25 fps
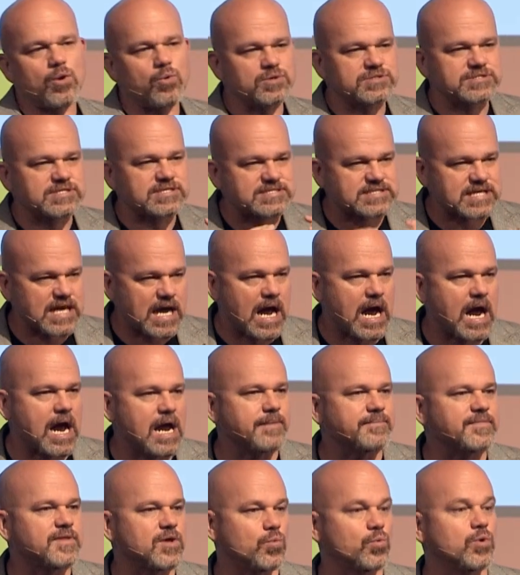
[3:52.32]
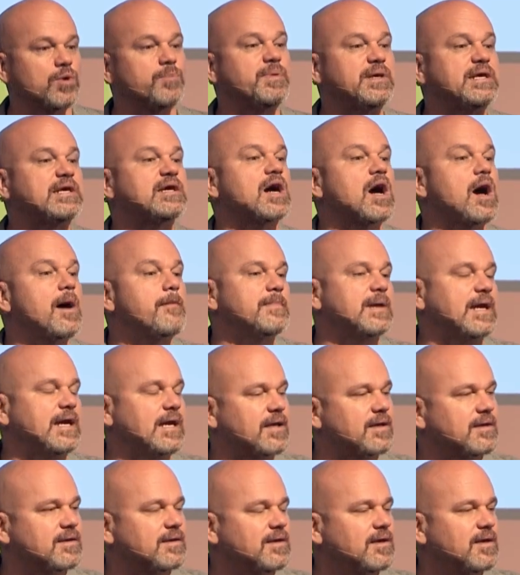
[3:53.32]
was a time that would be
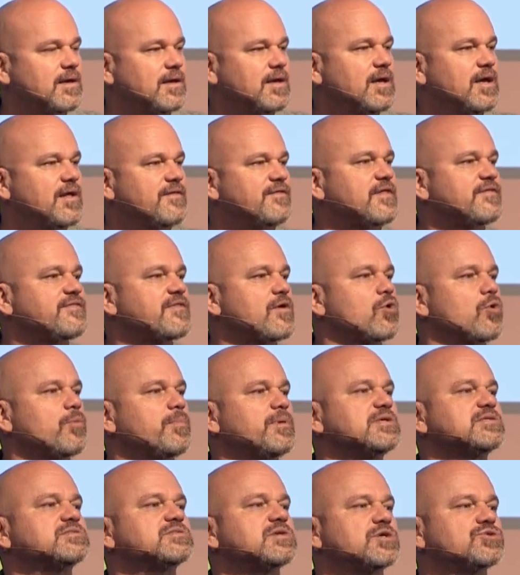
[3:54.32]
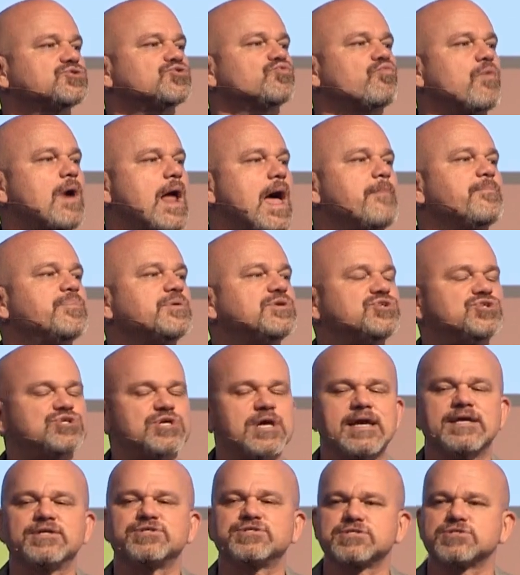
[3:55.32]
coming that there would be such rapid
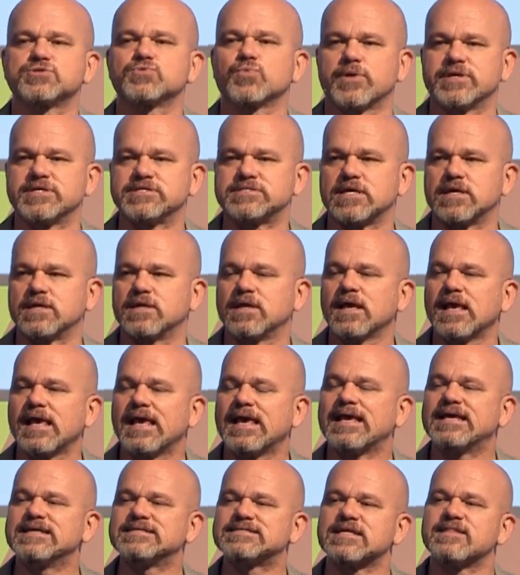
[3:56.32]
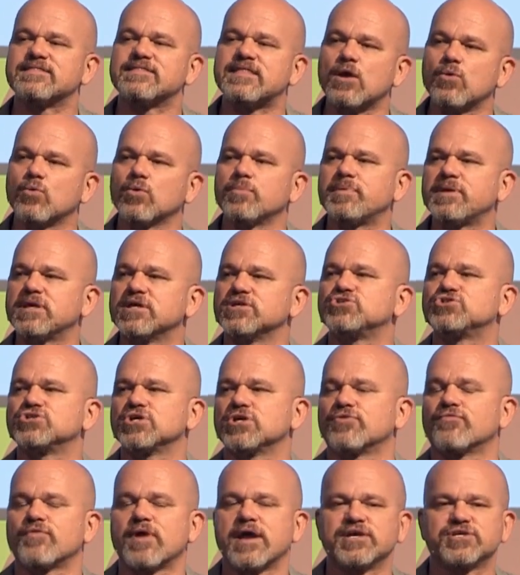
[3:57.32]
change. This is what he said. He said there would be a
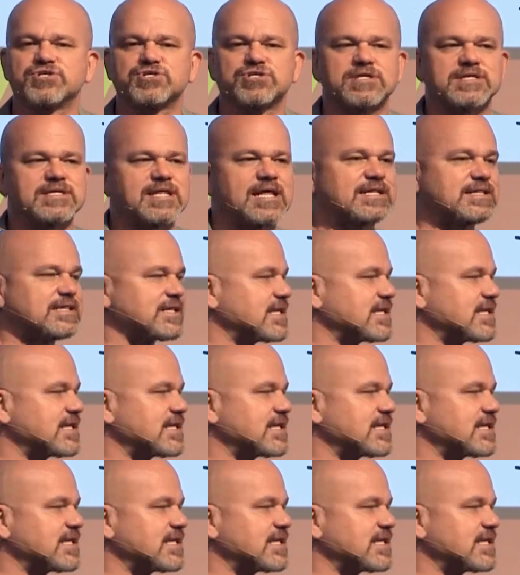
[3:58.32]
generation that